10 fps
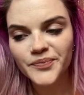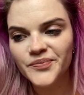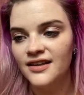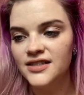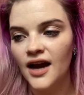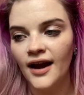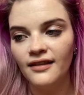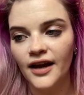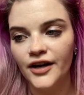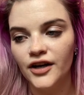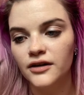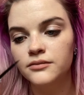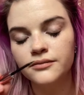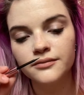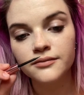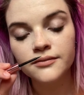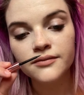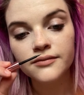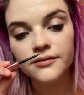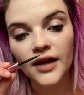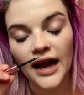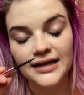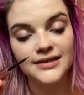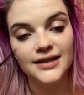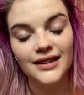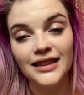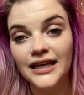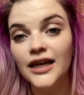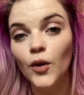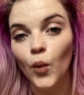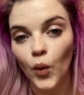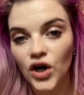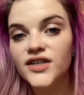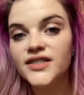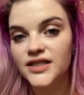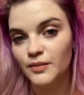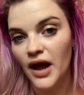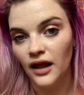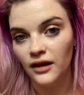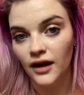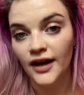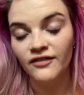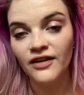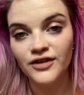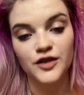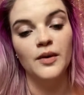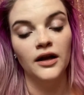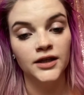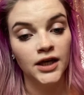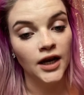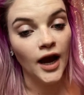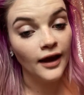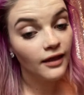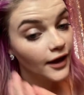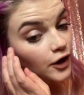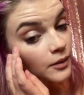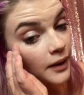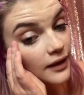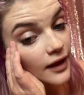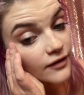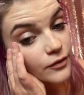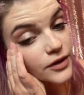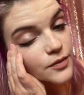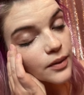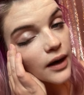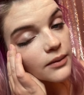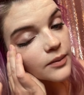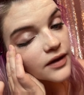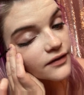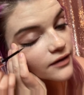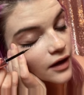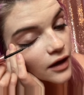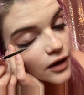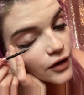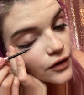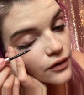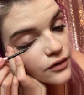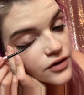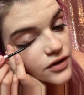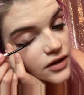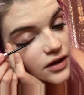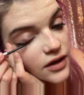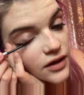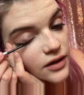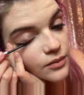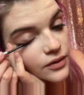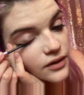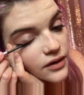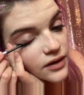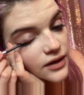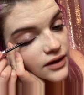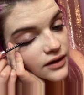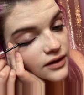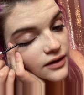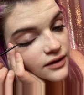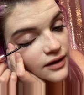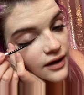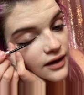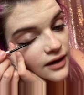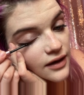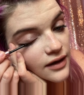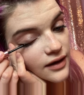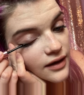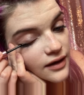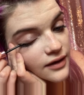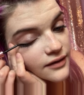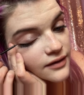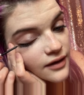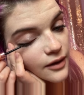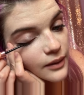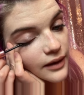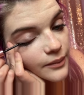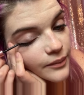This eyeliner has the worst smell I've ever smelled in an eyeliner in my life, which probably means you shouldn't put it on your eyes. Oh well.